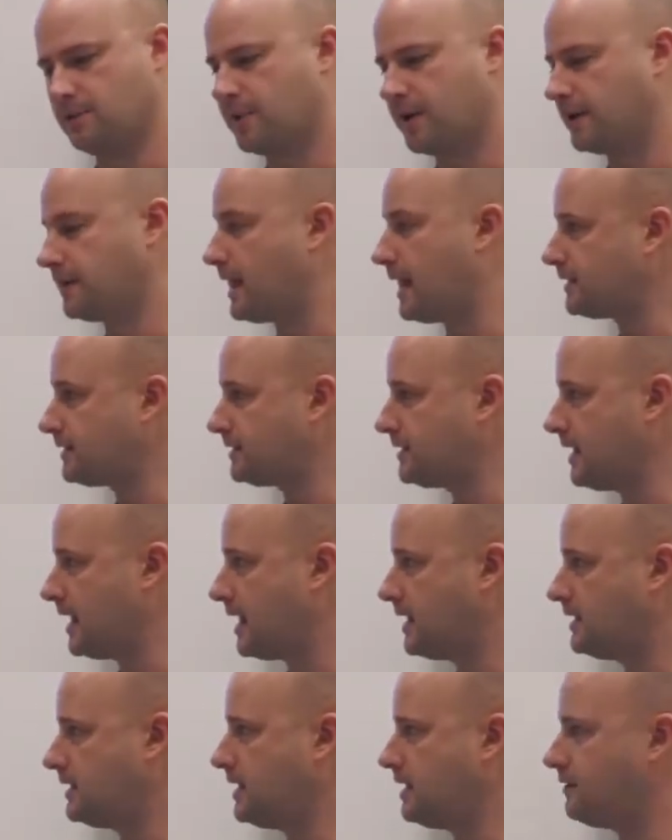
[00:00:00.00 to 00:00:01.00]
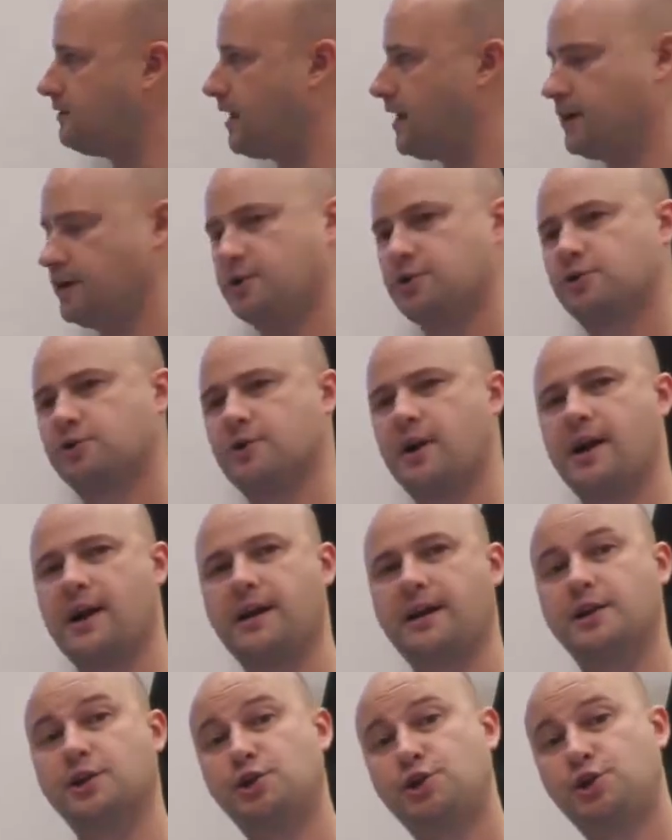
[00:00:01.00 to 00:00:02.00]
But that's the idea of how you
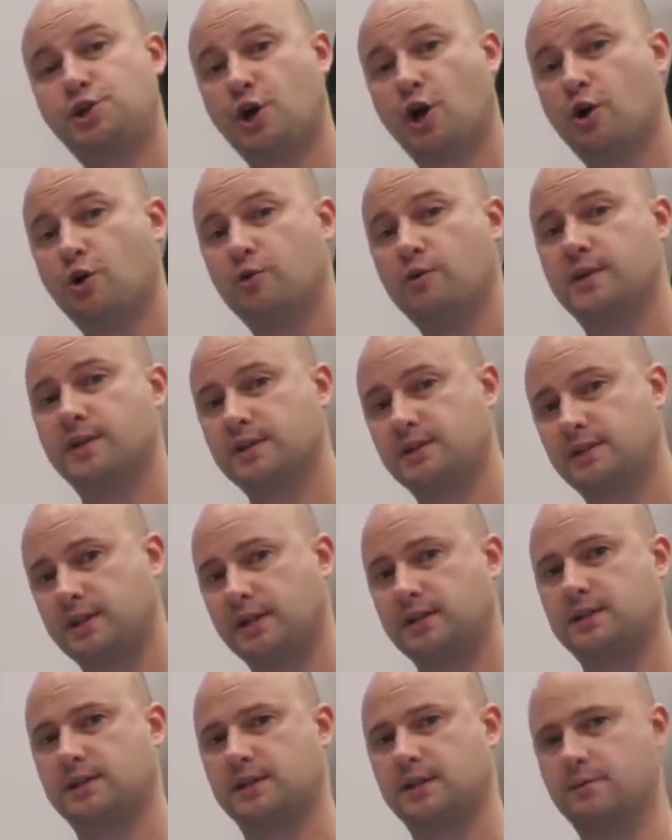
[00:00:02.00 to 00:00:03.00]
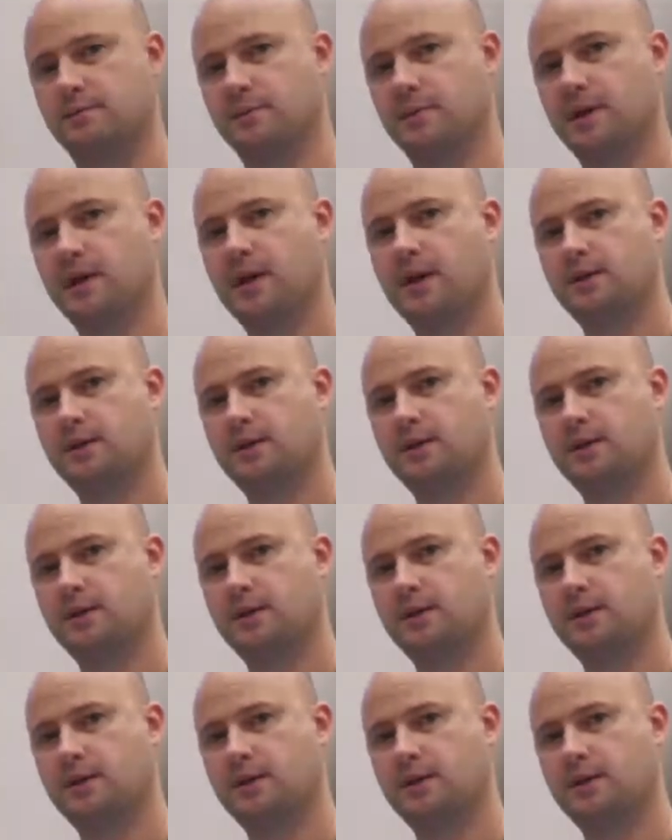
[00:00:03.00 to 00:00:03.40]
train and show the system